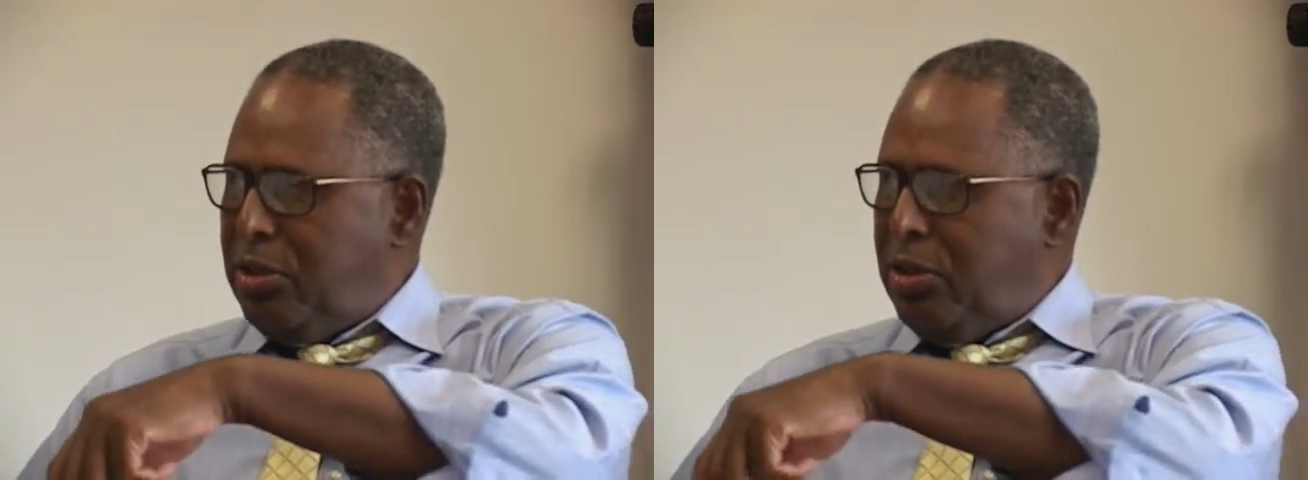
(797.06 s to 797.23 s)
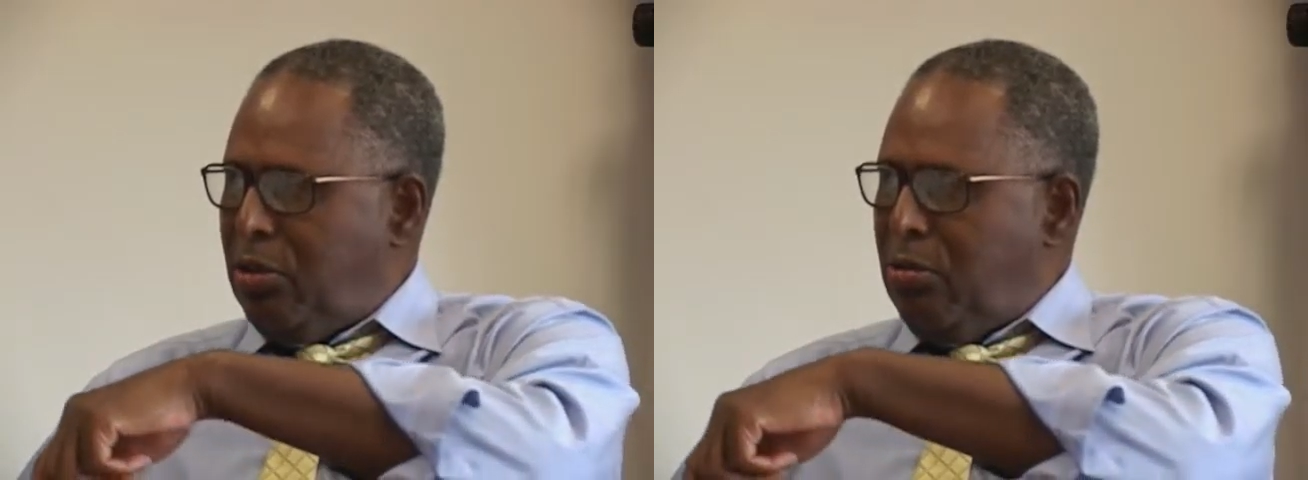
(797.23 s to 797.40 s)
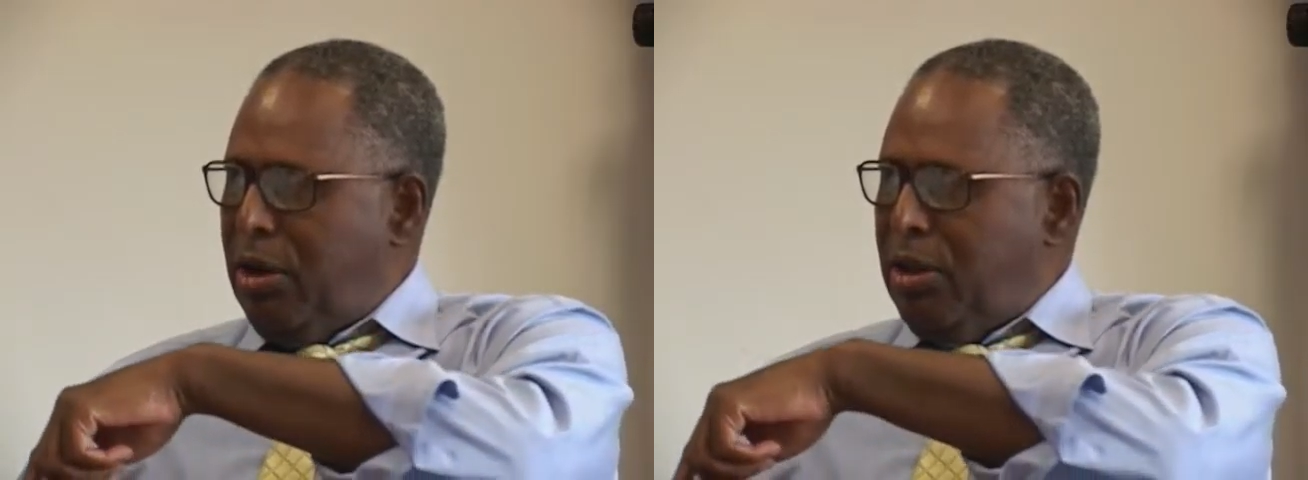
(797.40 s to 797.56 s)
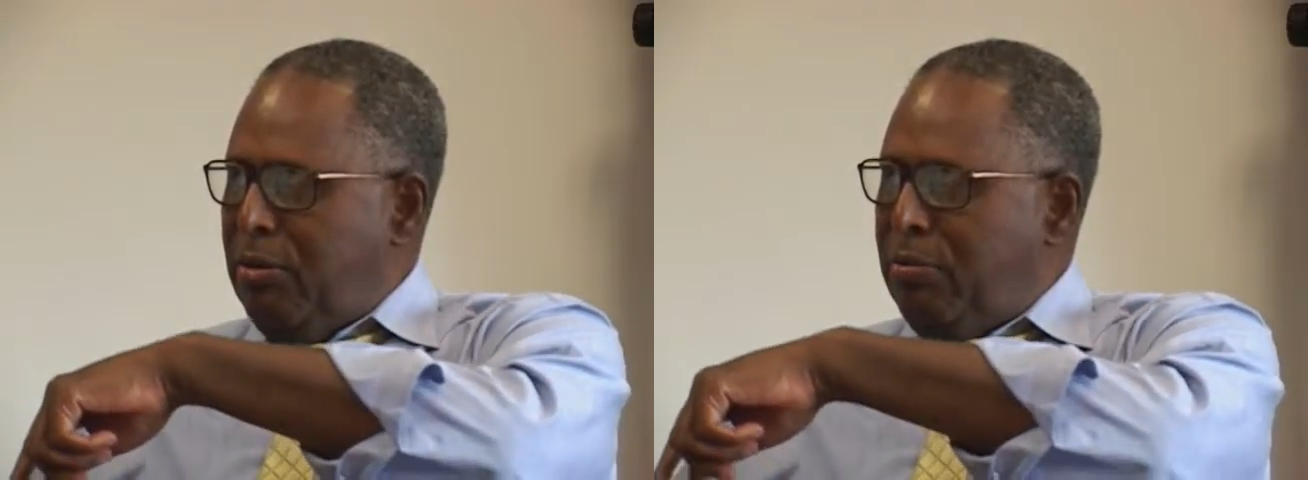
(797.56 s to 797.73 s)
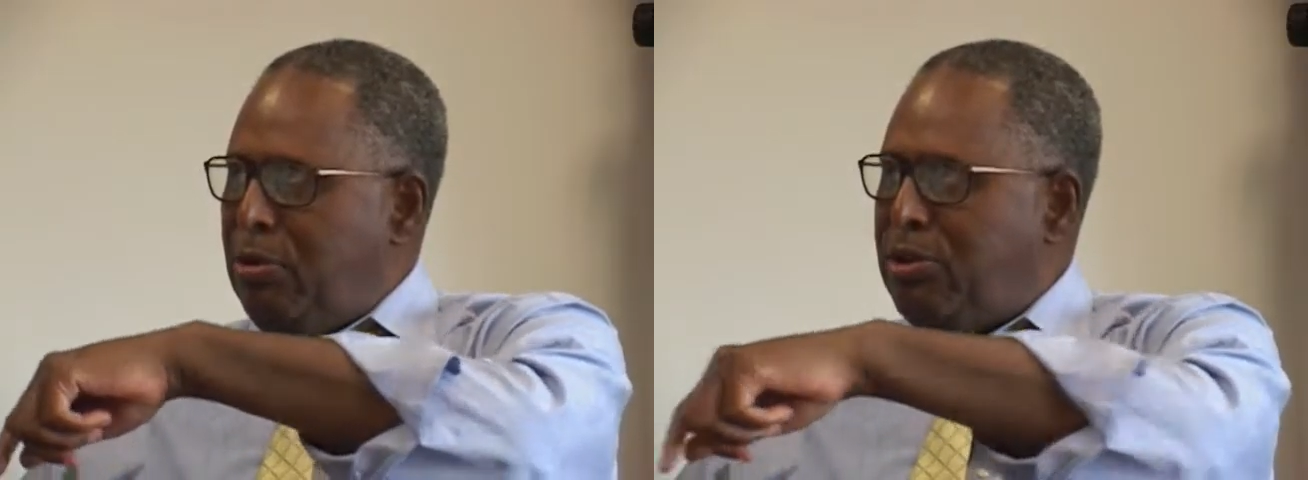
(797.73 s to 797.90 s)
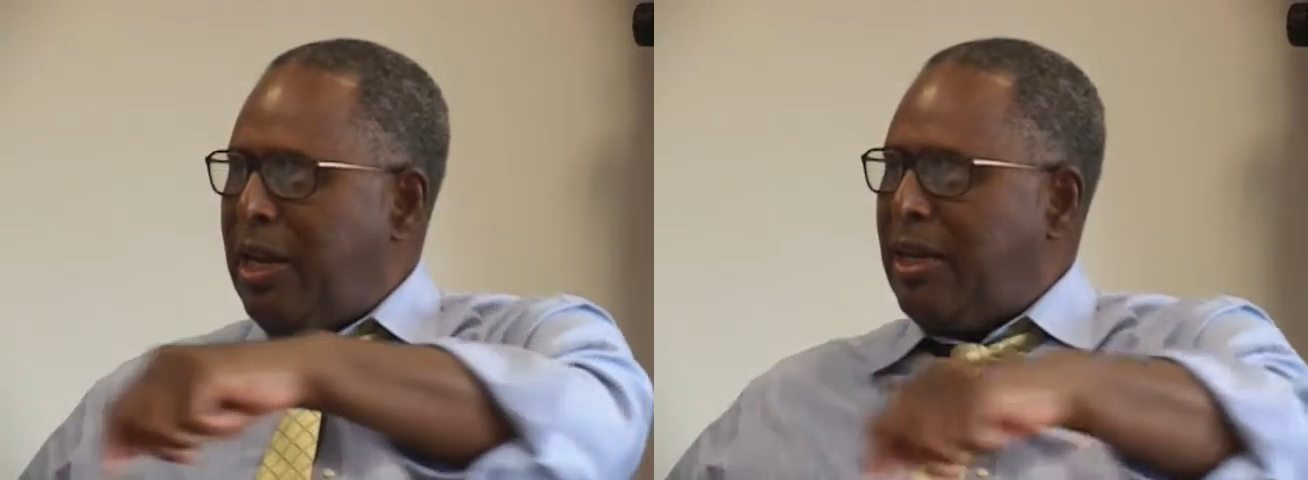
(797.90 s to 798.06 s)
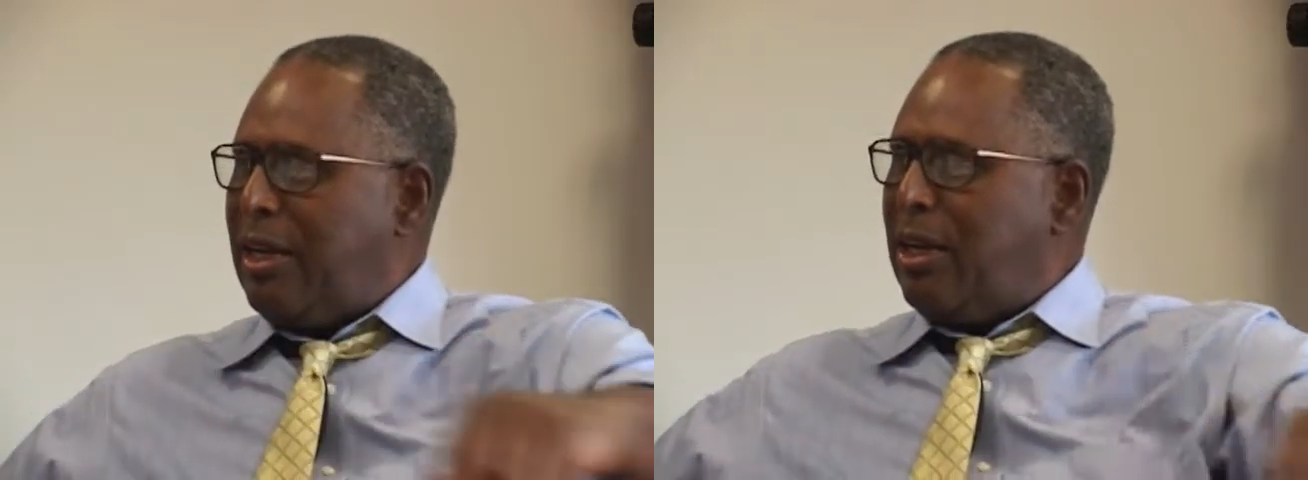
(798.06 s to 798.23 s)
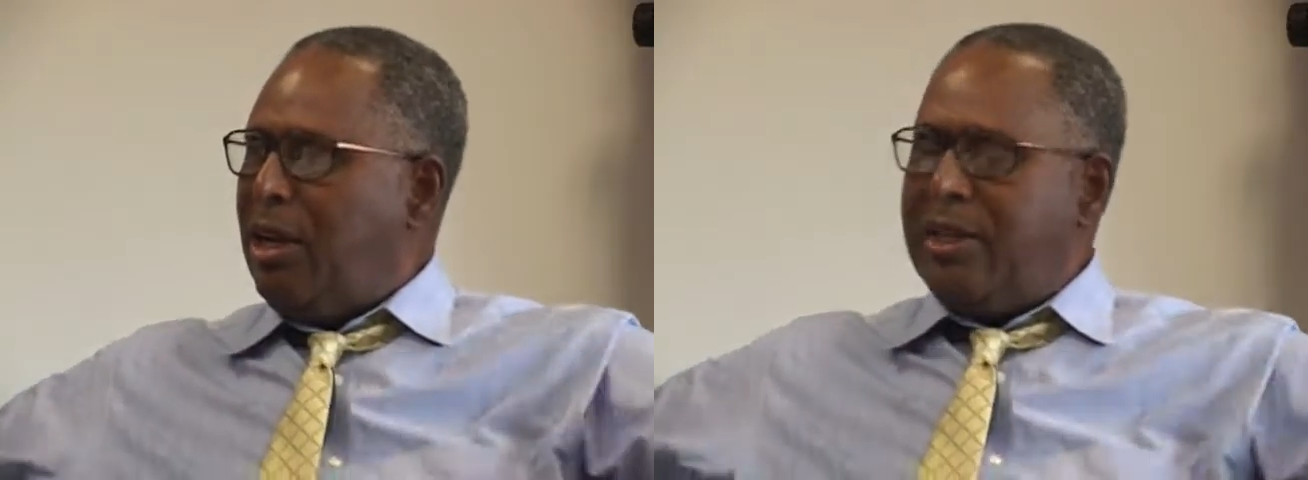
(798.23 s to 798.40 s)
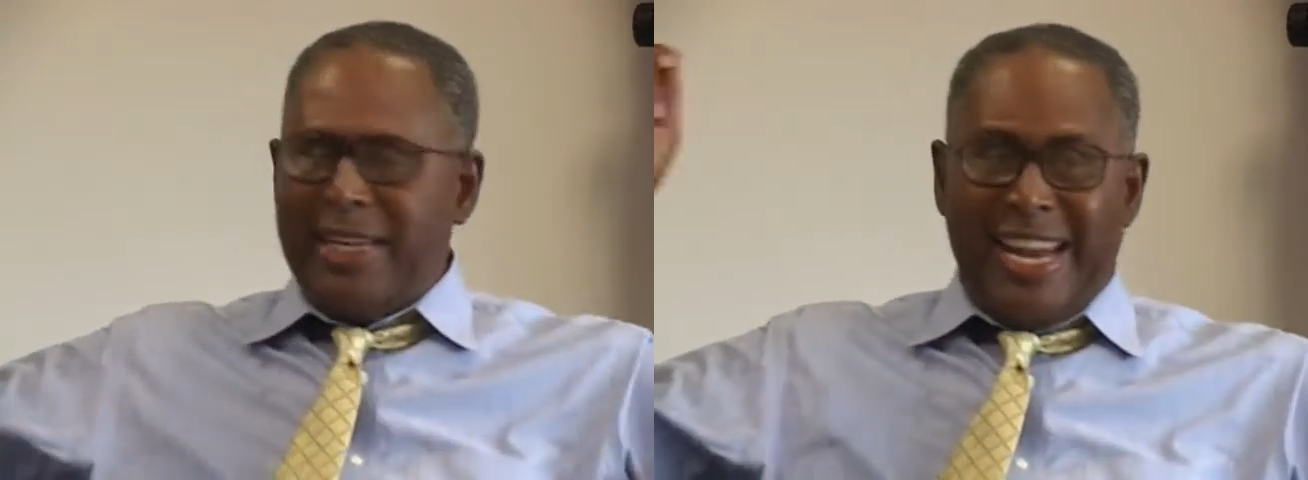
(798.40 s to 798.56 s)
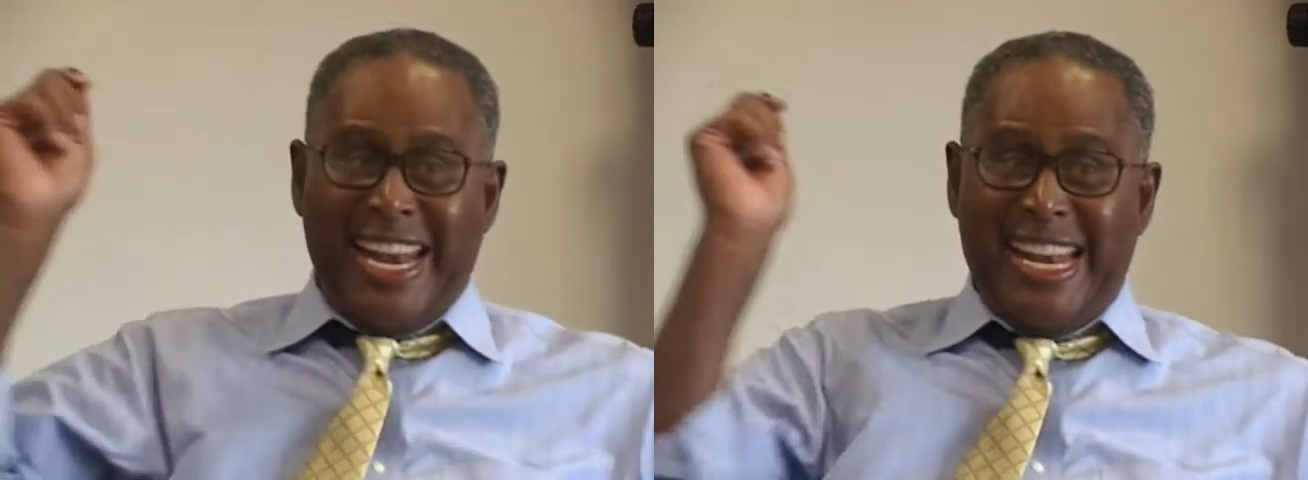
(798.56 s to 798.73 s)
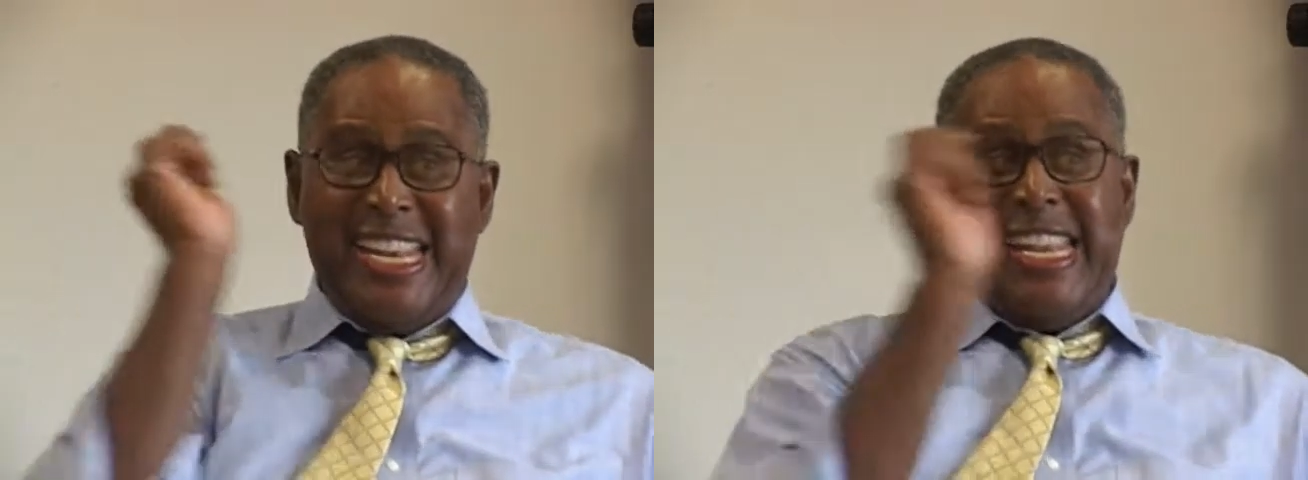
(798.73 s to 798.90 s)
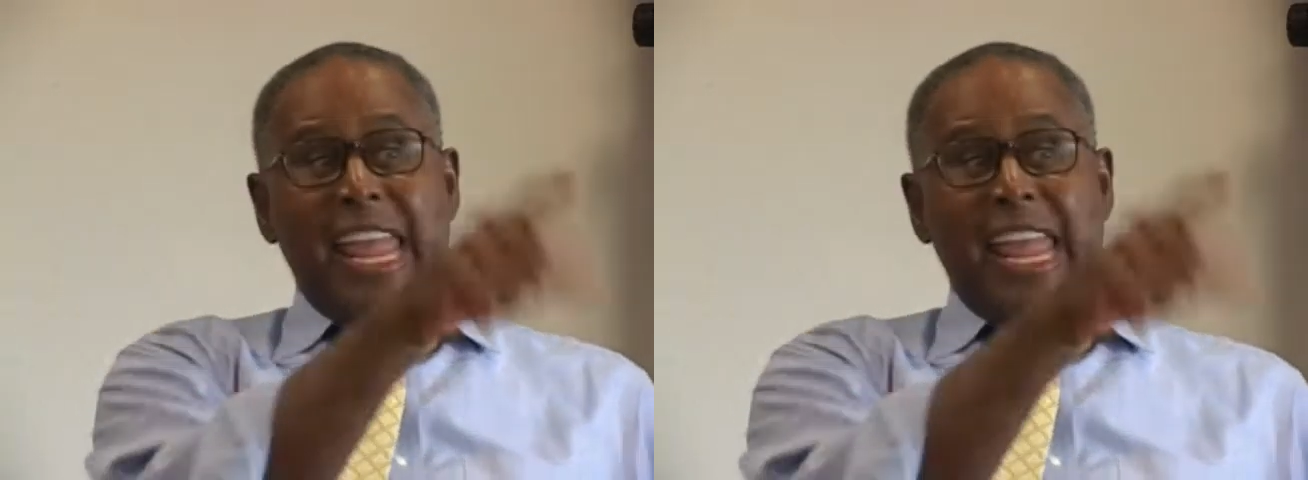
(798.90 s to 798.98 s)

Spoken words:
took one of the boots out of the closet and